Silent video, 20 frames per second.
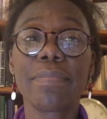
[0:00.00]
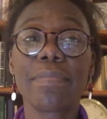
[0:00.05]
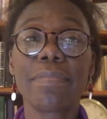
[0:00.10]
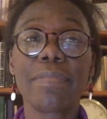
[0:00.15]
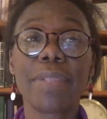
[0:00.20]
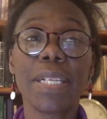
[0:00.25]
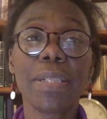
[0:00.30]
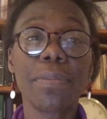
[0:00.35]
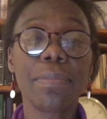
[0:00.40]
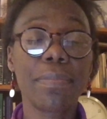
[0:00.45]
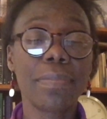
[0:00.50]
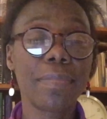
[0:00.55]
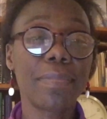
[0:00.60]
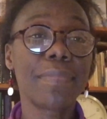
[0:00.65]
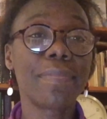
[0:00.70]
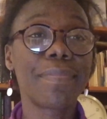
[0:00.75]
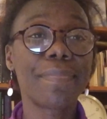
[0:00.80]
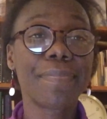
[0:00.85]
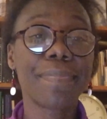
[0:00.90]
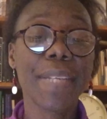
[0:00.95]
well,
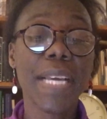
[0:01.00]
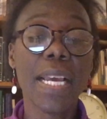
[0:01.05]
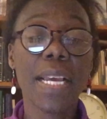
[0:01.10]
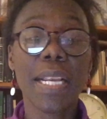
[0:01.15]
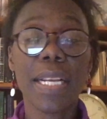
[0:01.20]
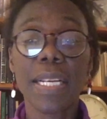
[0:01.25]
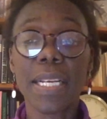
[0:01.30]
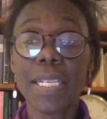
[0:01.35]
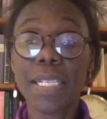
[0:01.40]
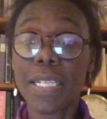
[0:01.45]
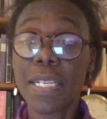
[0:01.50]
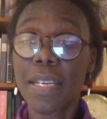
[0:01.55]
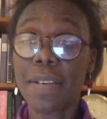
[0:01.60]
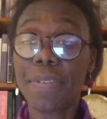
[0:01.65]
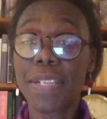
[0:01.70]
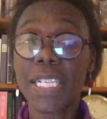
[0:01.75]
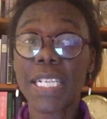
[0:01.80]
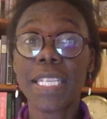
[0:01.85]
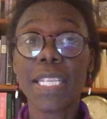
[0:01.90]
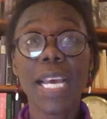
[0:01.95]
let's leave
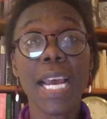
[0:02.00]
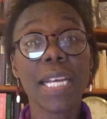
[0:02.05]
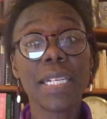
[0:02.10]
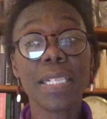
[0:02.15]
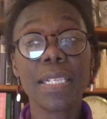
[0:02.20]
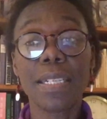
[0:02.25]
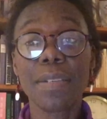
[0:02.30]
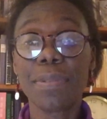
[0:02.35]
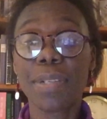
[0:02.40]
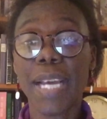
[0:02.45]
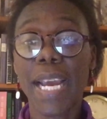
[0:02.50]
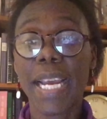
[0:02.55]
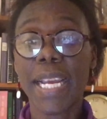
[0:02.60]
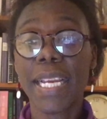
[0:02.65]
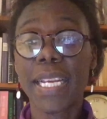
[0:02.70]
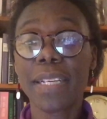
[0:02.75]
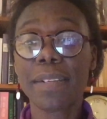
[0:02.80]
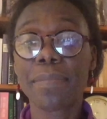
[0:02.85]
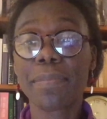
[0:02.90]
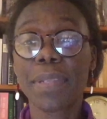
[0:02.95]
it at that, leave you
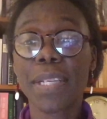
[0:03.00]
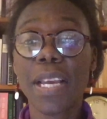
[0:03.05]
hanging.